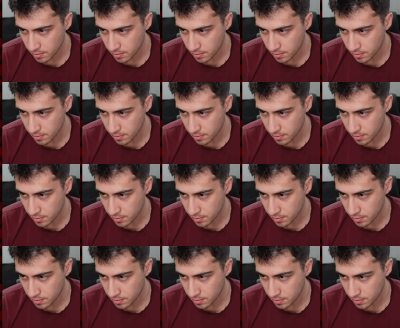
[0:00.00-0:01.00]

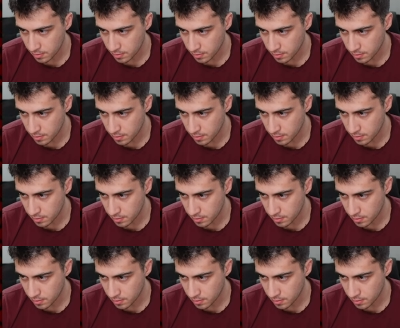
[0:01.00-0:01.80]
[no speech]